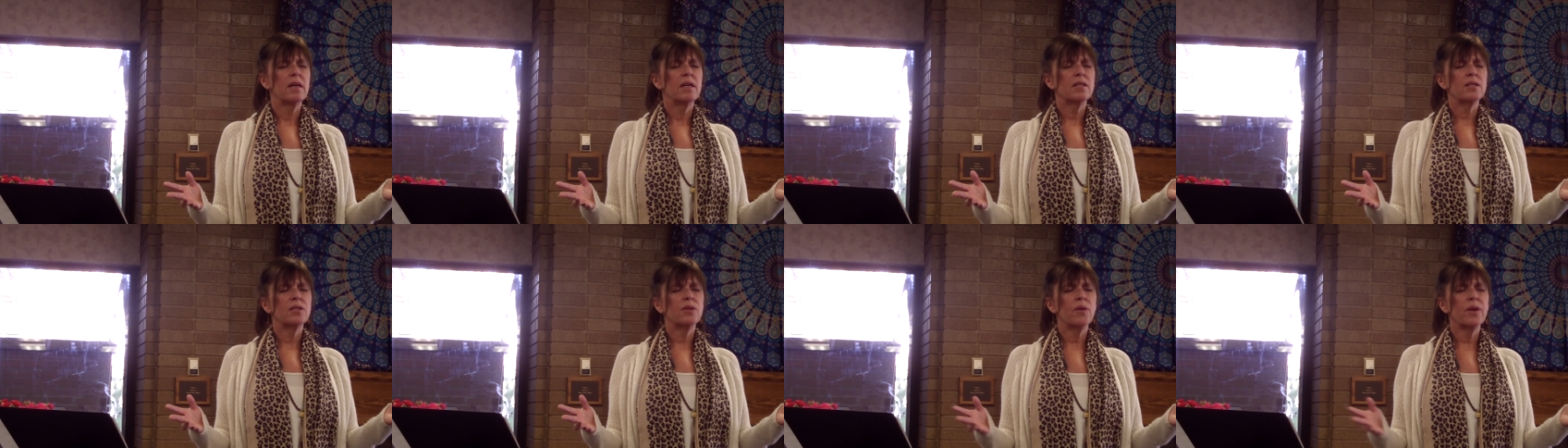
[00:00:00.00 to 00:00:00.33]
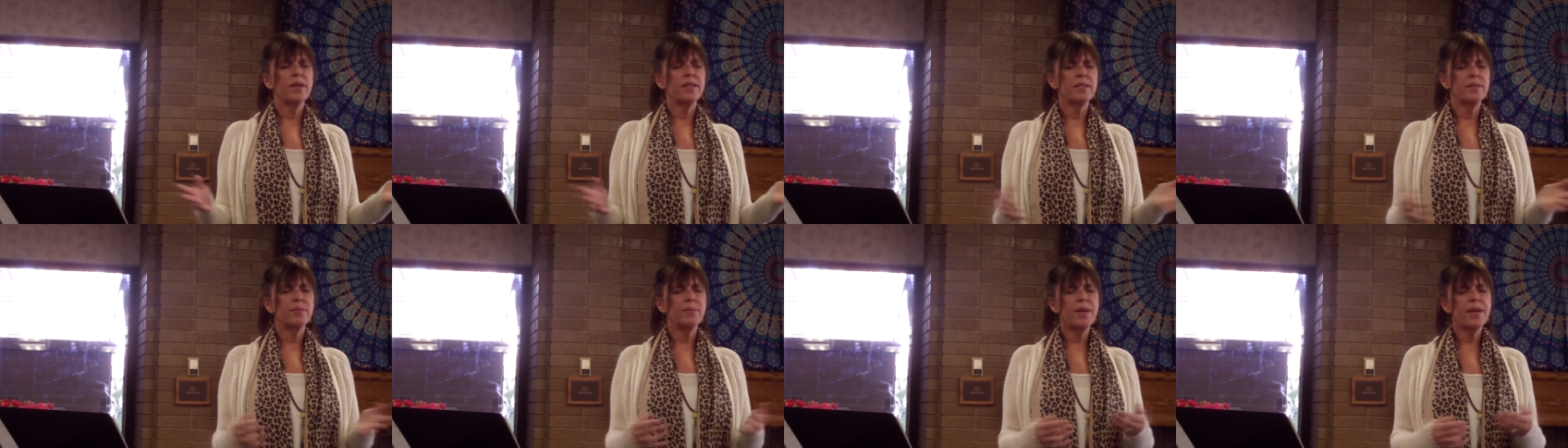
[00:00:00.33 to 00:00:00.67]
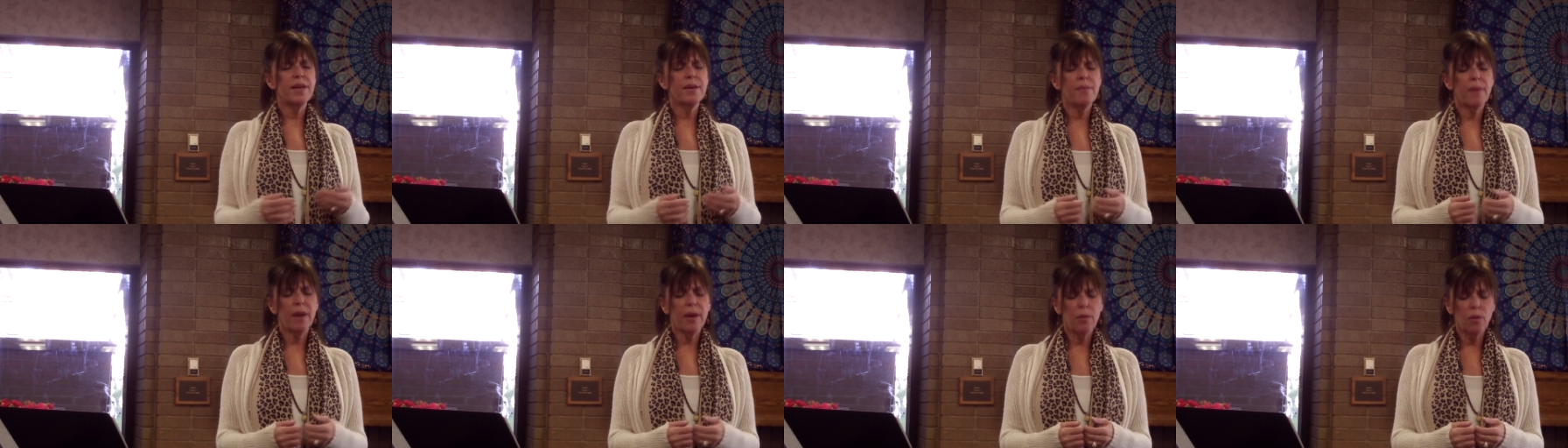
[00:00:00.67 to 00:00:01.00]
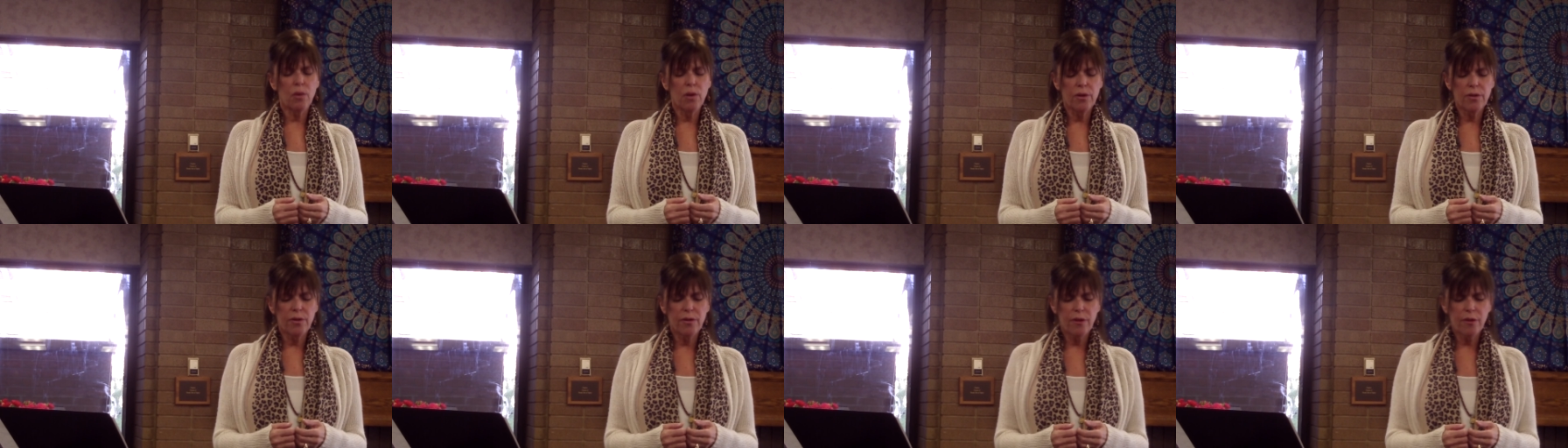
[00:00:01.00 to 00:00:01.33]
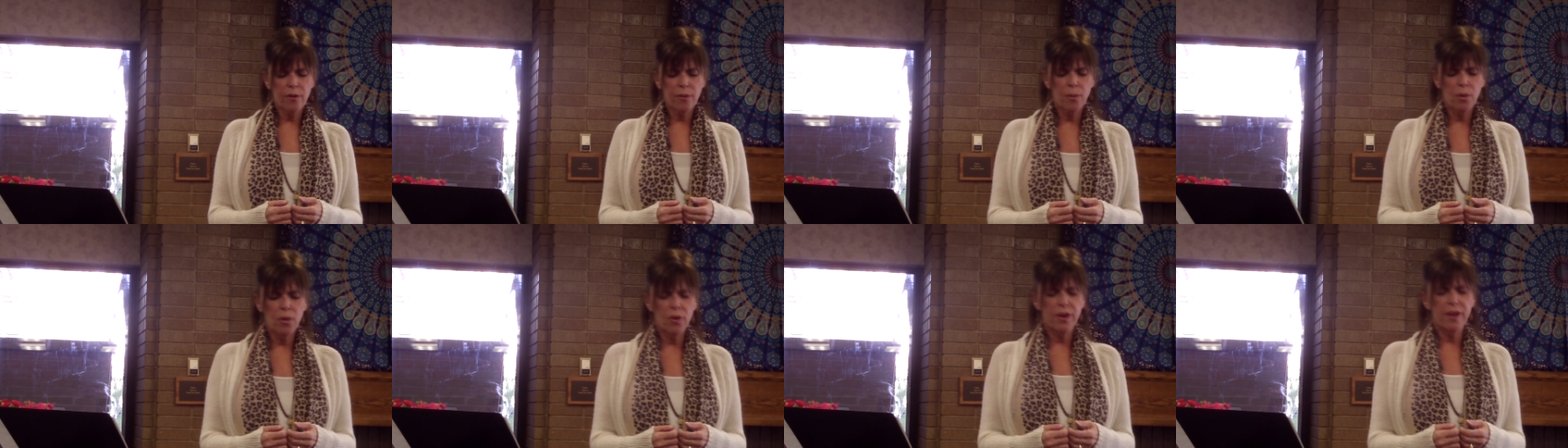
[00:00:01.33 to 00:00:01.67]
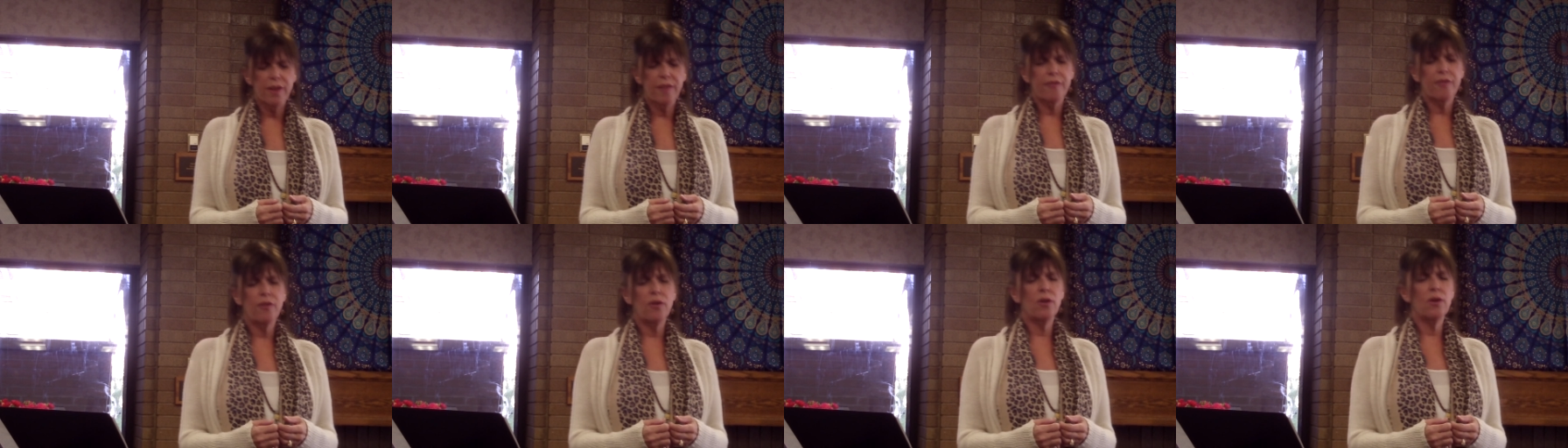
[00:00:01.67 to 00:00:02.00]
So I speak my word this
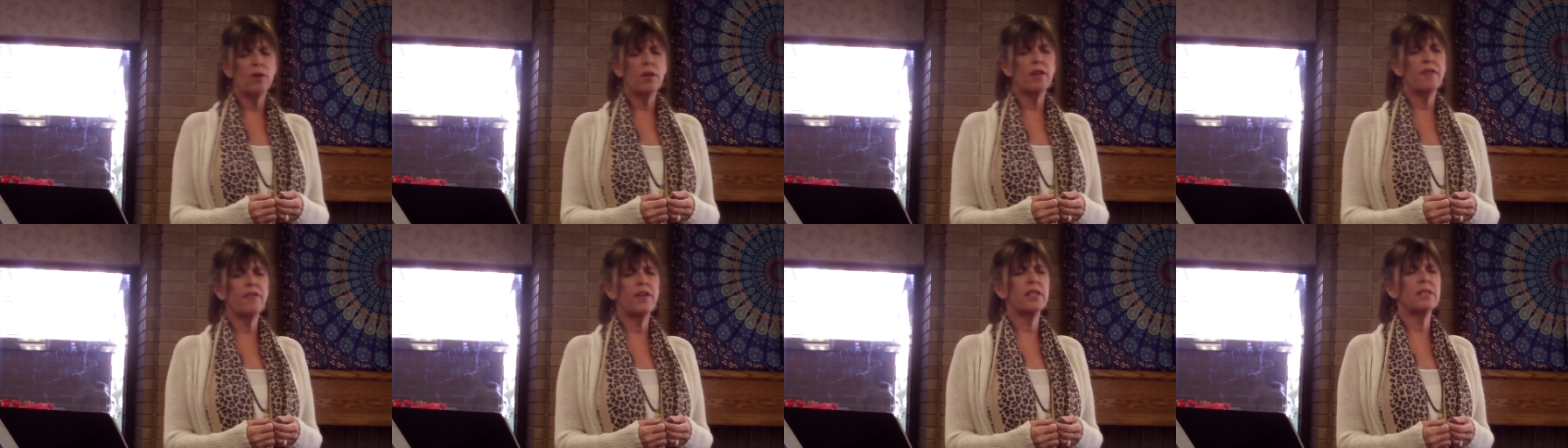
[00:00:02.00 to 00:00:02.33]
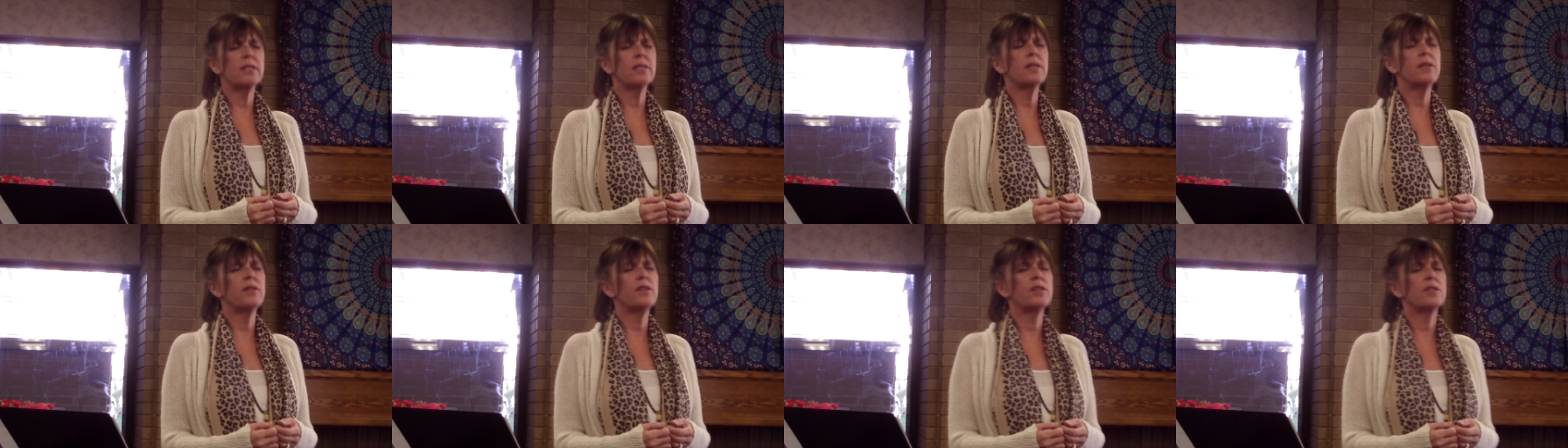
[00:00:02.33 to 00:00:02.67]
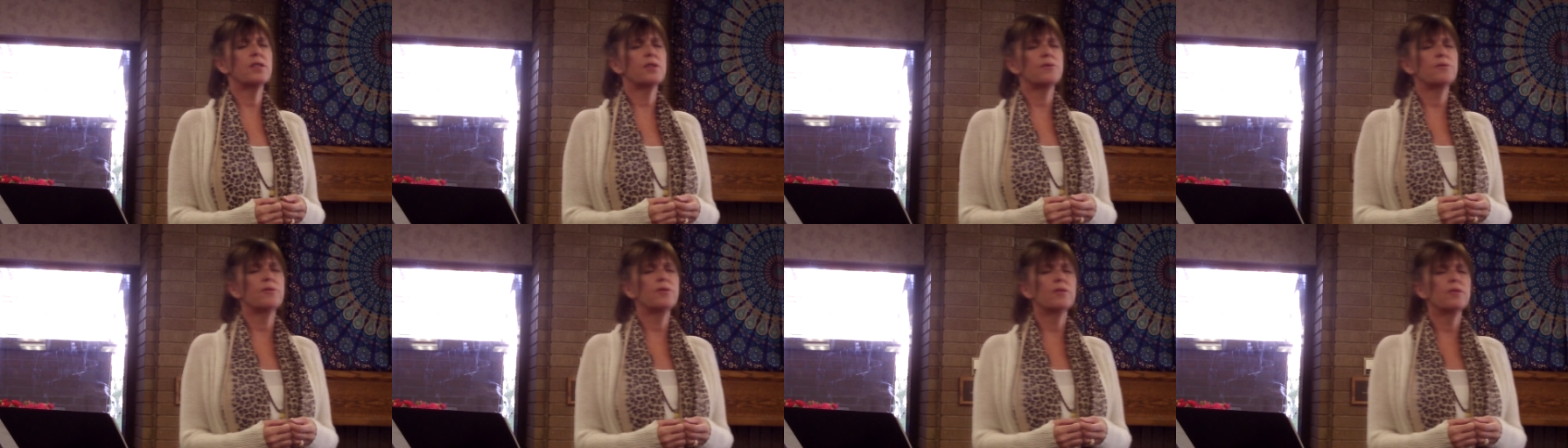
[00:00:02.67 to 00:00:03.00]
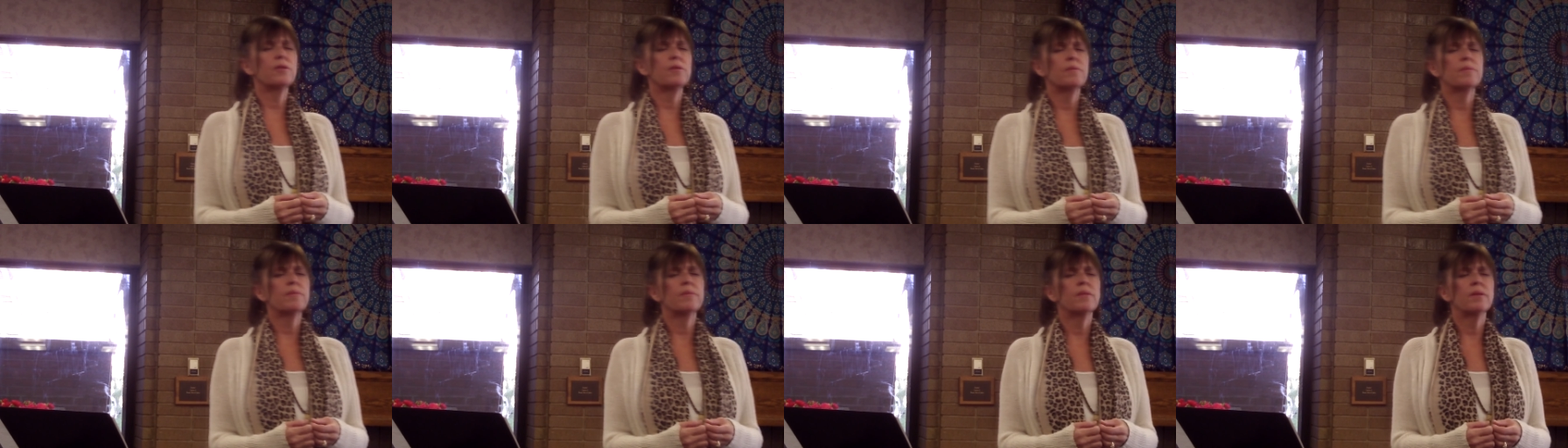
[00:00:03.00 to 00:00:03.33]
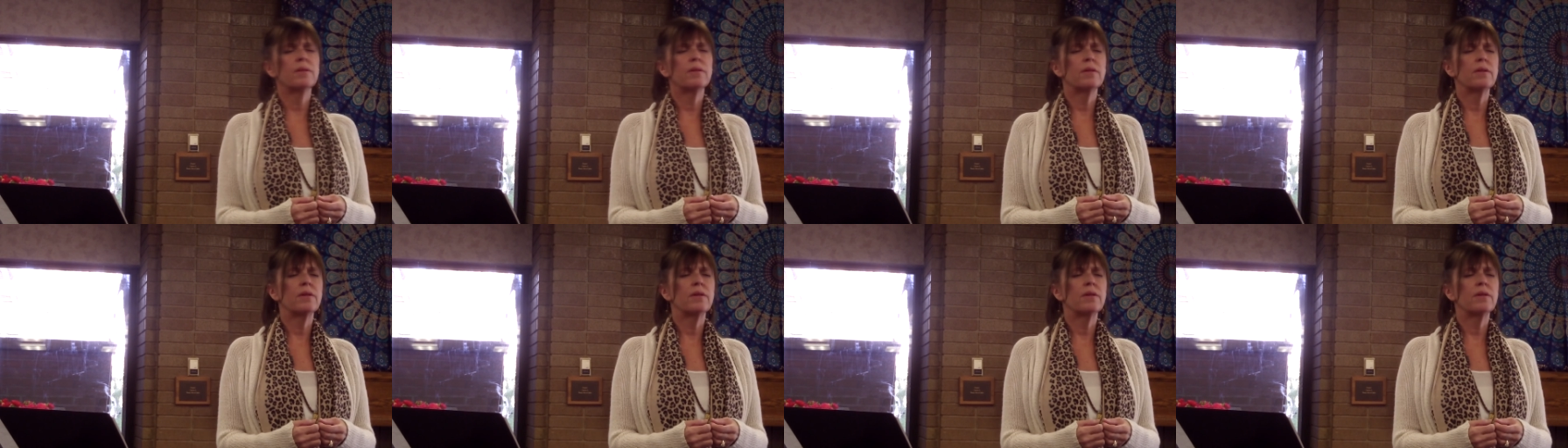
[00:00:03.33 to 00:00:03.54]
morning for all of us in this room,